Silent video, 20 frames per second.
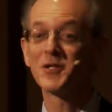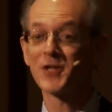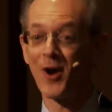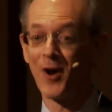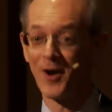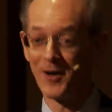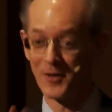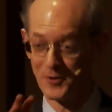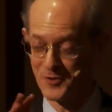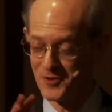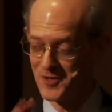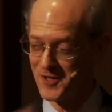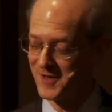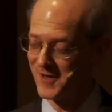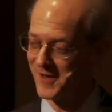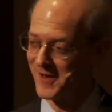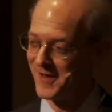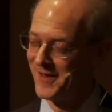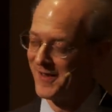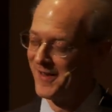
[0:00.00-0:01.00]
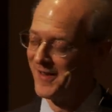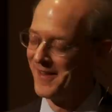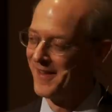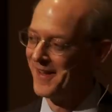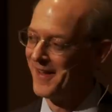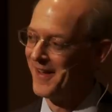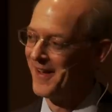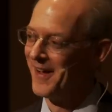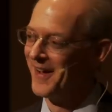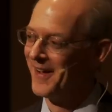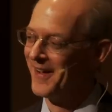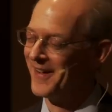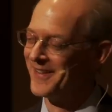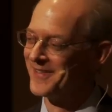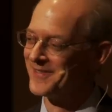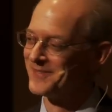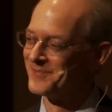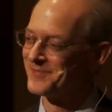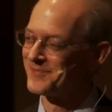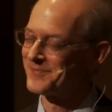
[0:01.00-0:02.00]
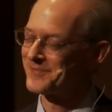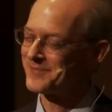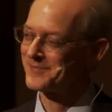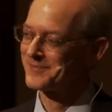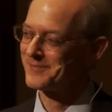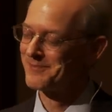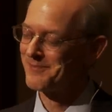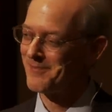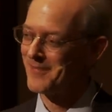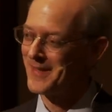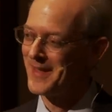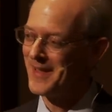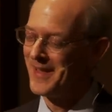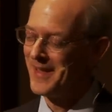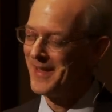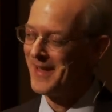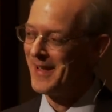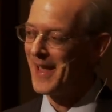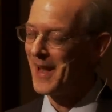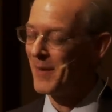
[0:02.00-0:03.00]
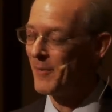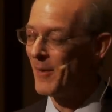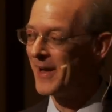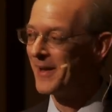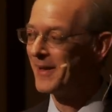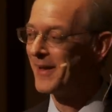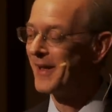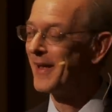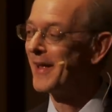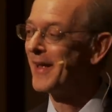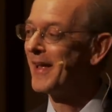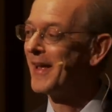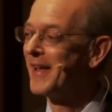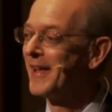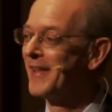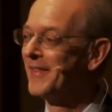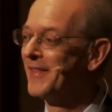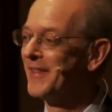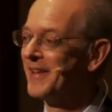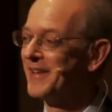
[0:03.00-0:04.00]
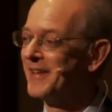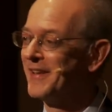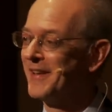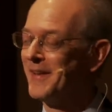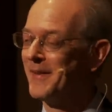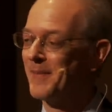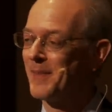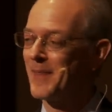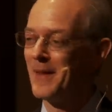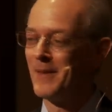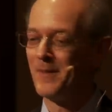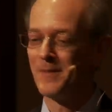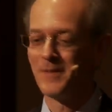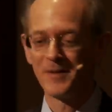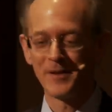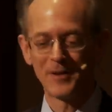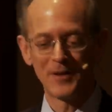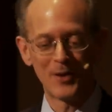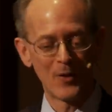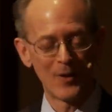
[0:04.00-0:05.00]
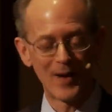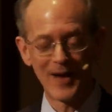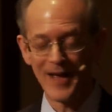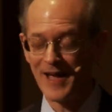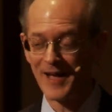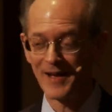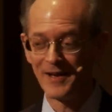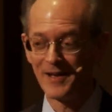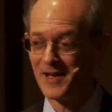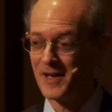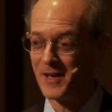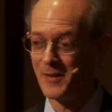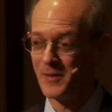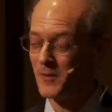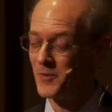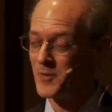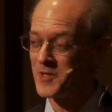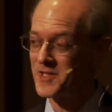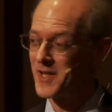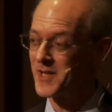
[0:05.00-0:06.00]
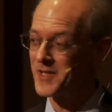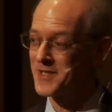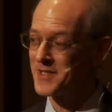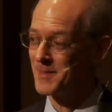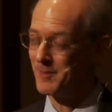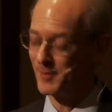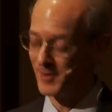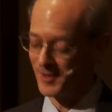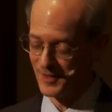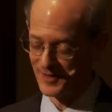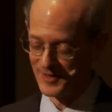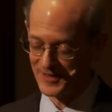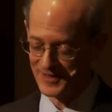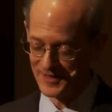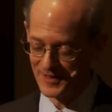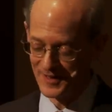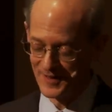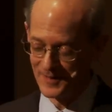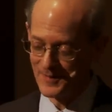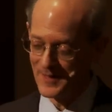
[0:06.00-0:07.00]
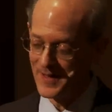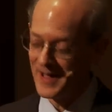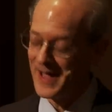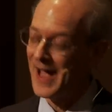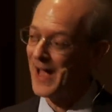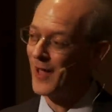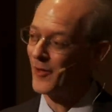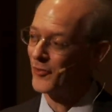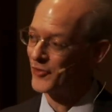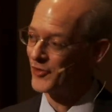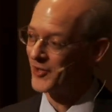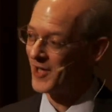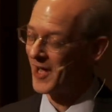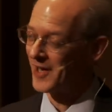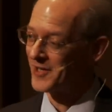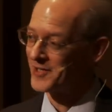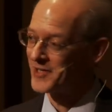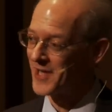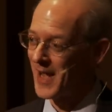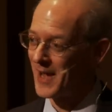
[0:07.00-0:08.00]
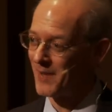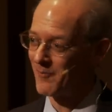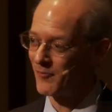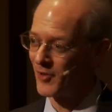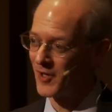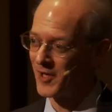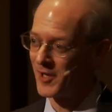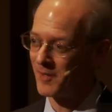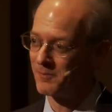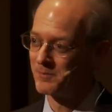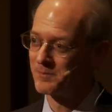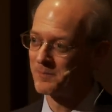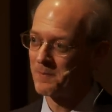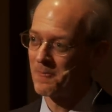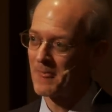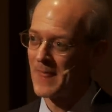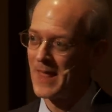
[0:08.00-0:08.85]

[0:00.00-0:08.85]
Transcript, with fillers: Sorry, Eugene. Um, anyway, in the year ahead, he, it was similarly halcyon time for him.